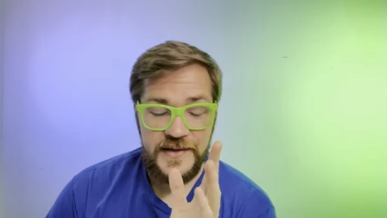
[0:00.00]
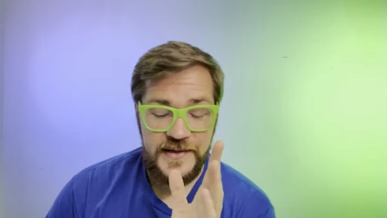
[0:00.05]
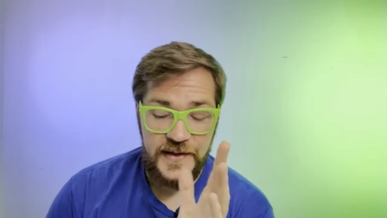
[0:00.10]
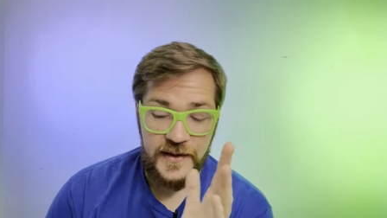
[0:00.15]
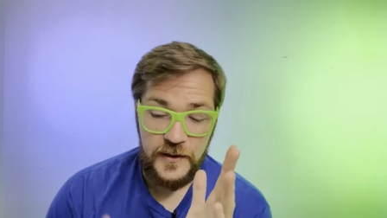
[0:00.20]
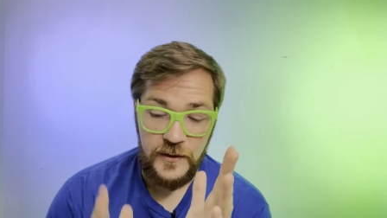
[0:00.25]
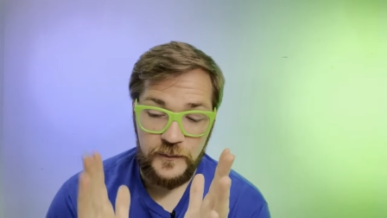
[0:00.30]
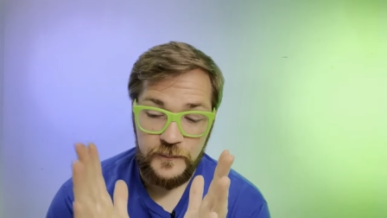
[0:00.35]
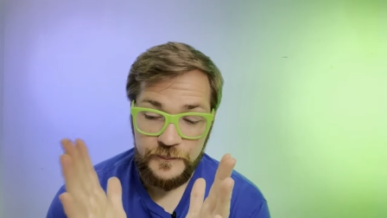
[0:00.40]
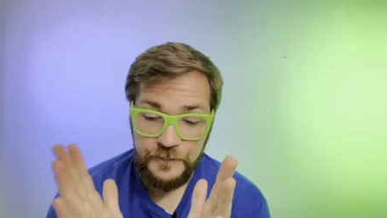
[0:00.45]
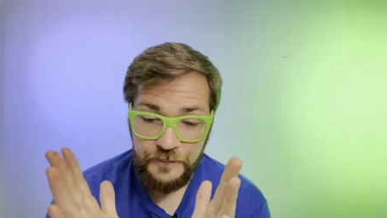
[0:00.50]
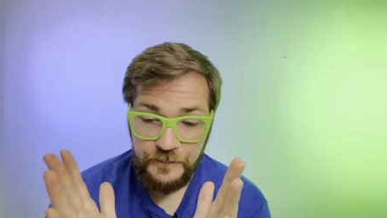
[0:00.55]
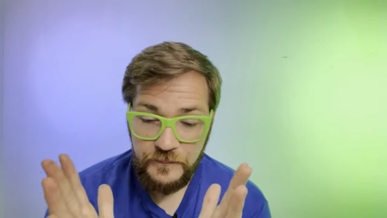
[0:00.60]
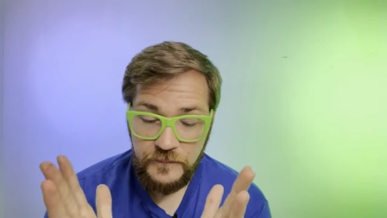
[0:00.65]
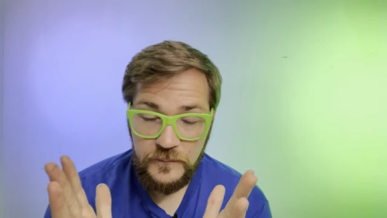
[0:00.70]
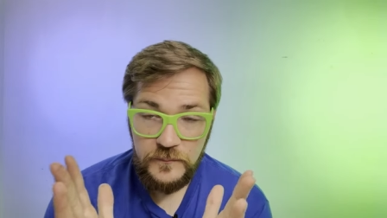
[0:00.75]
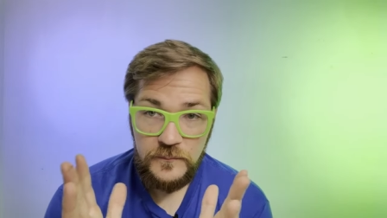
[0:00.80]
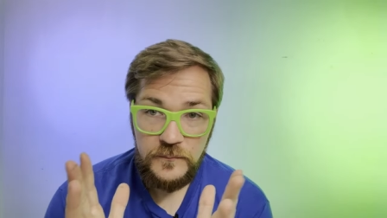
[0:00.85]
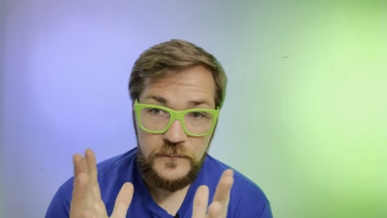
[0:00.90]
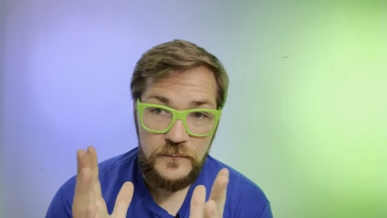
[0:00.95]
So
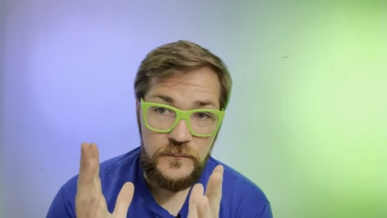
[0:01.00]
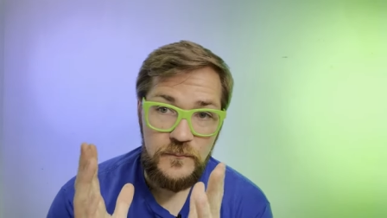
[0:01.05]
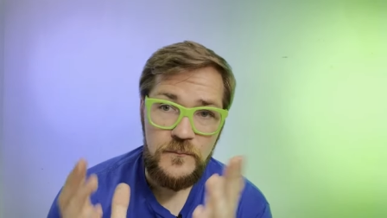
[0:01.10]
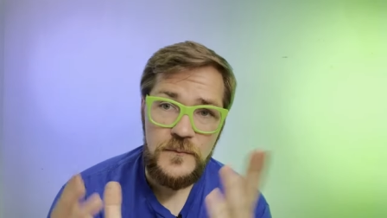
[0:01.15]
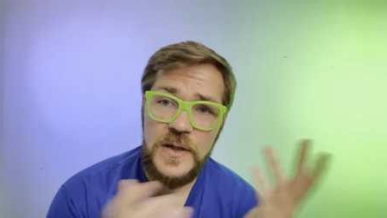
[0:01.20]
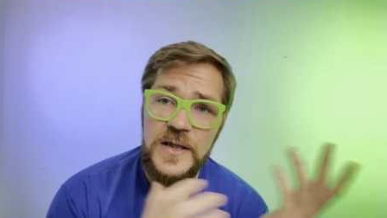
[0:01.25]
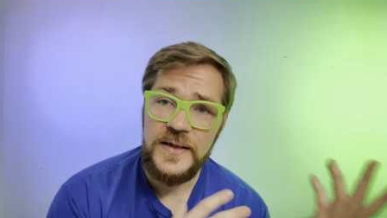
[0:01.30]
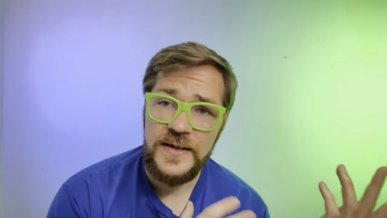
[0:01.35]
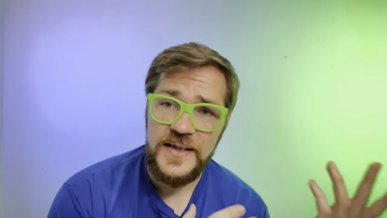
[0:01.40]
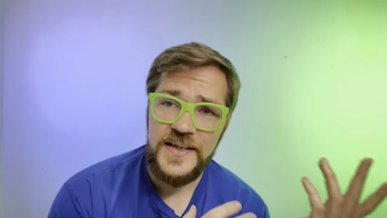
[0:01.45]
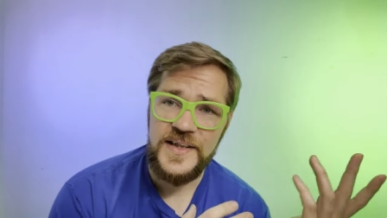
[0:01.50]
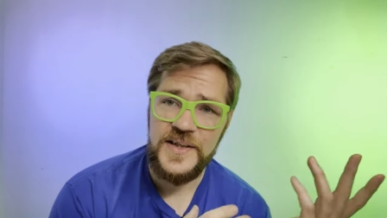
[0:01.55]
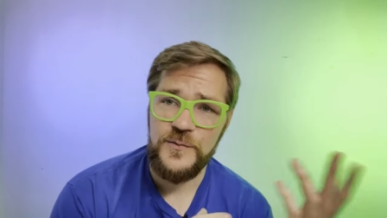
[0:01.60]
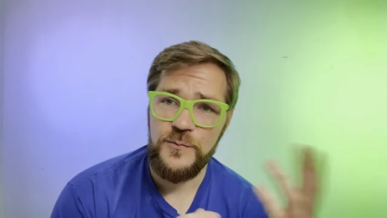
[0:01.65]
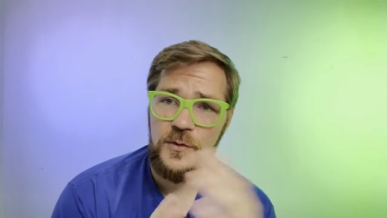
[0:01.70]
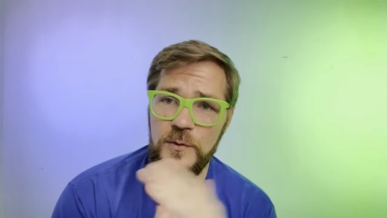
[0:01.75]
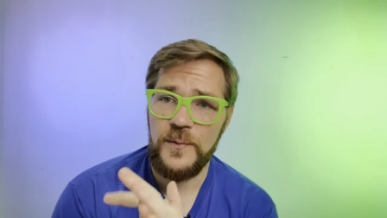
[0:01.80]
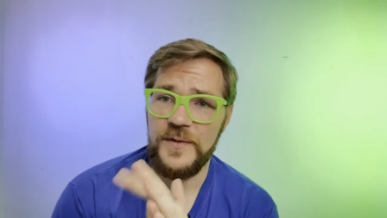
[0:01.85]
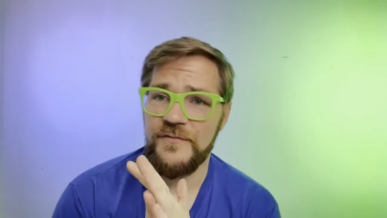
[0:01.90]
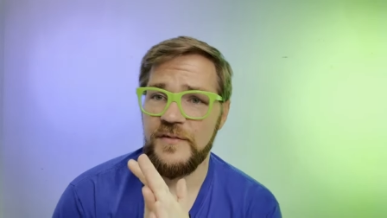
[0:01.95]
this is
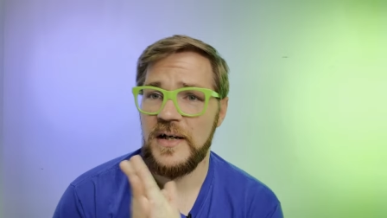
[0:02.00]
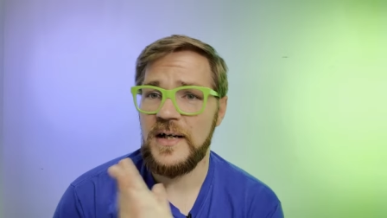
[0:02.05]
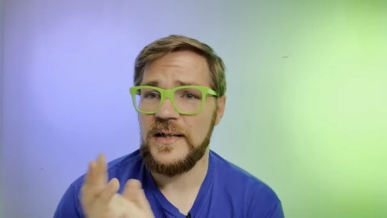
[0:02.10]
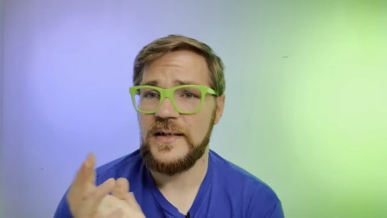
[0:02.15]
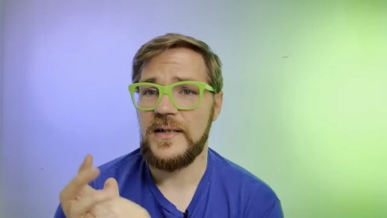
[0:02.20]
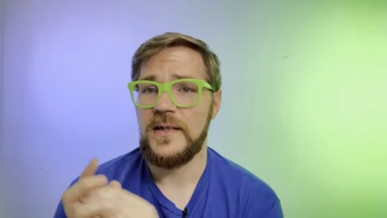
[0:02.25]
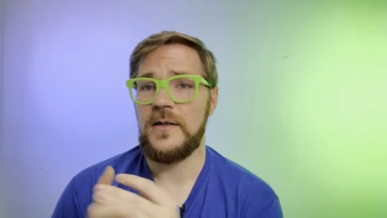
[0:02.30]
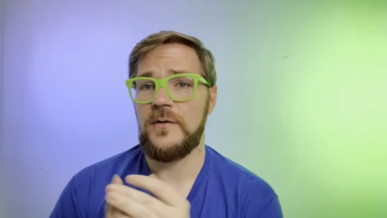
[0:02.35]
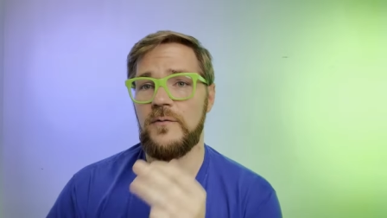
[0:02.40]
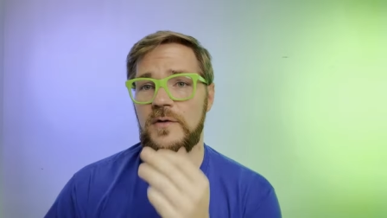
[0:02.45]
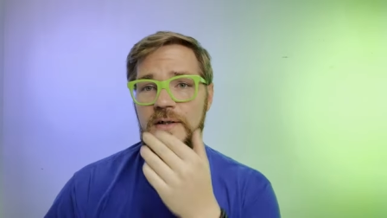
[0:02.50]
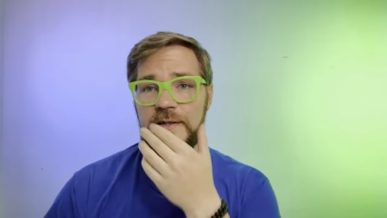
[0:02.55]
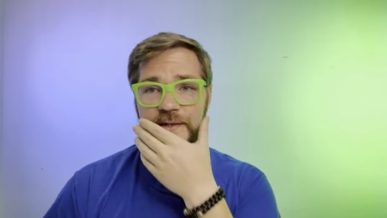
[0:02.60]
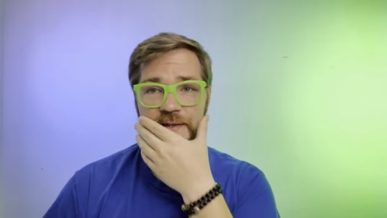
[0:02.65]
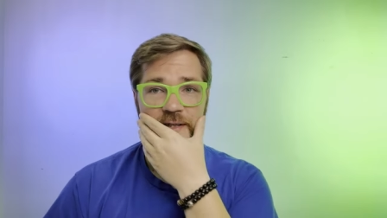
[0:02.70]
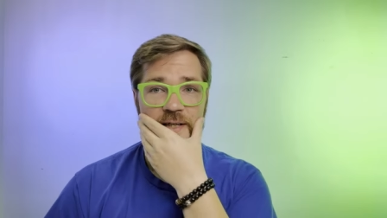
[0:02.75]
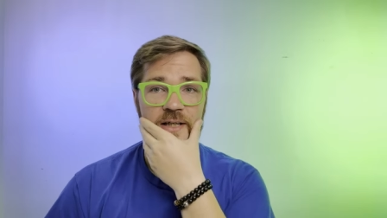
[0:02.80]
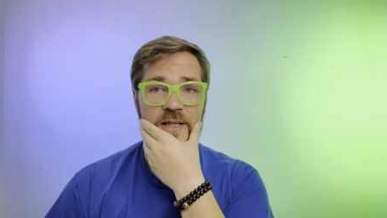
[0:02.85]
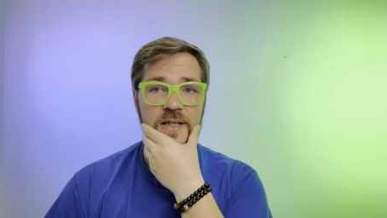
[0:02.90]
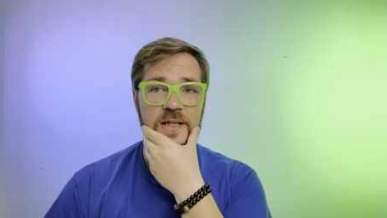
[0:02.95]
one we've got that
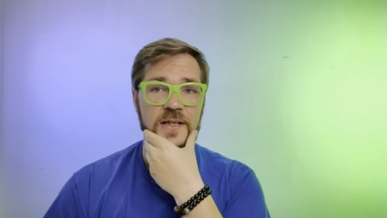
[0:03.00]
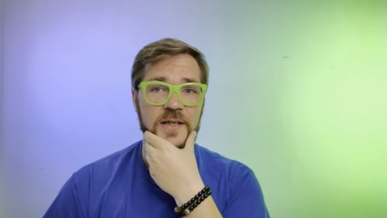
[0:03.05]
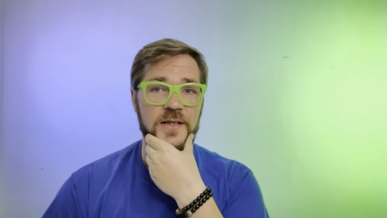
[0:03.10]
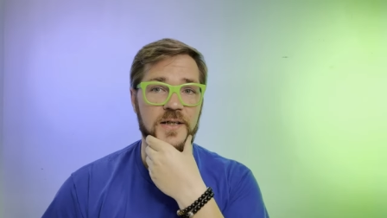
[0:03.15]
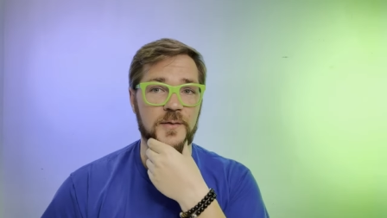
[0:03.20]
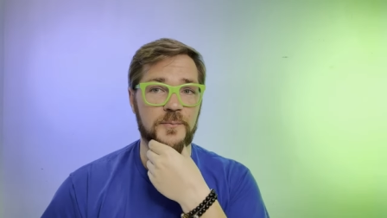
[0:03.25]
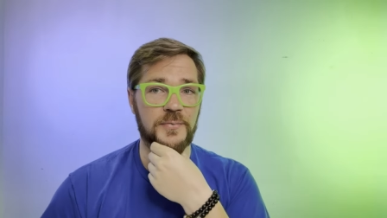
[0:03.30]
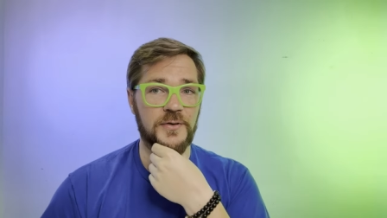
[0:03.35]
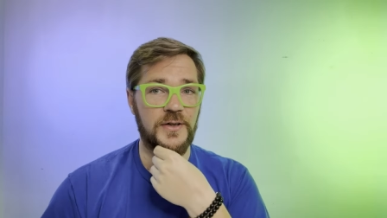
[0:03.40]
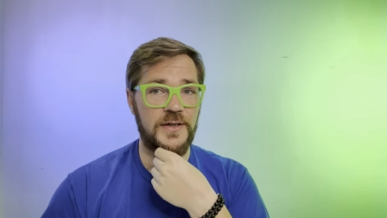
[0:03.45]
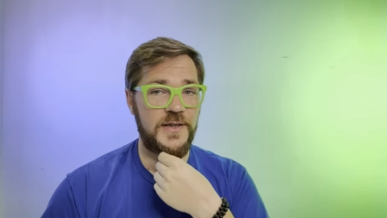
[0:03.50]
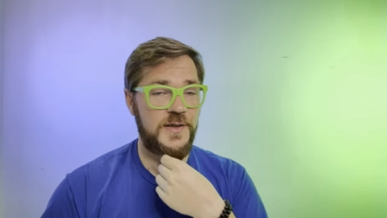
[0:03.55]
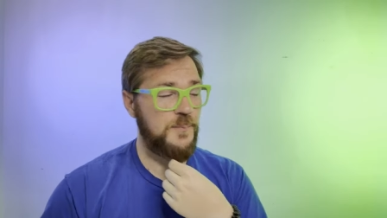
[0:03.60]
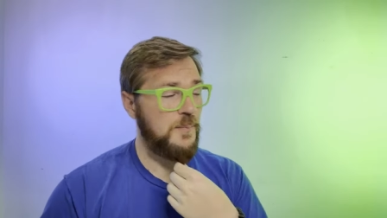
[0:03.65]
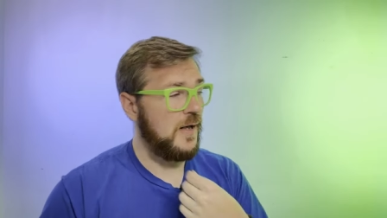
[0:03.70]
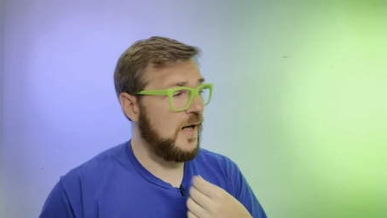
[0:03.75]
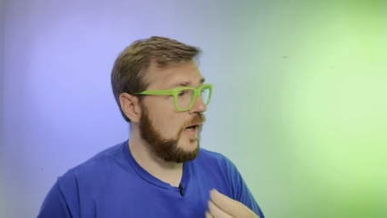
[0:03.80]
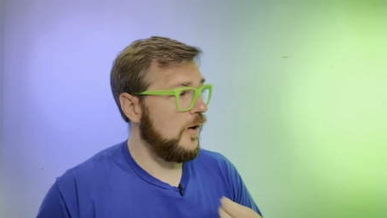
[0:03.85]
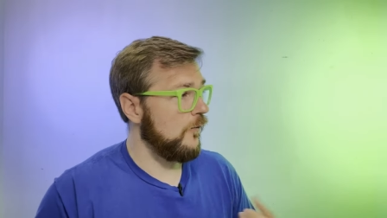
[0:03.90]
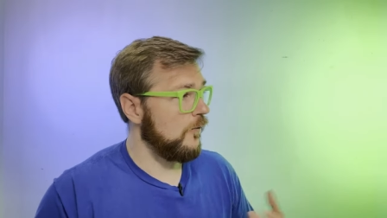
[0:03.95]
was a plus
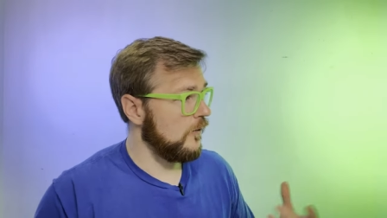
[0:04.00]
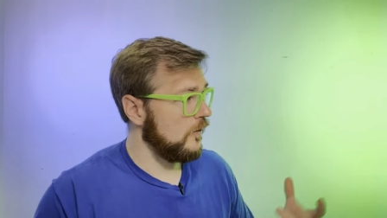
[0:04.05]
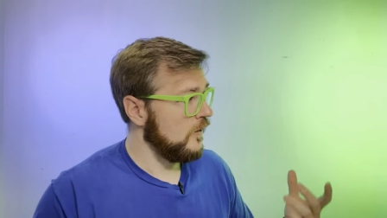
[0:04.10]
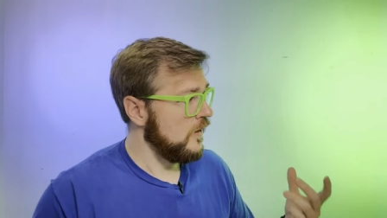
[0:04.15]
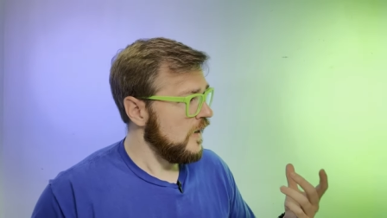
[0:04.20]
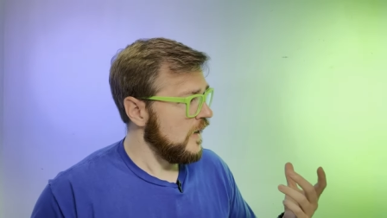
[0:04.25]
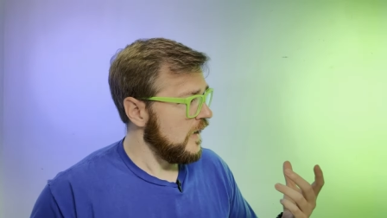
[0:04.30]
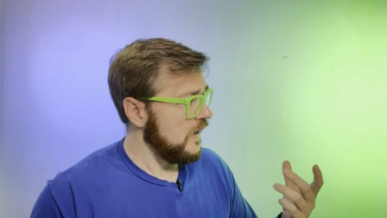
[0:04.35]
power.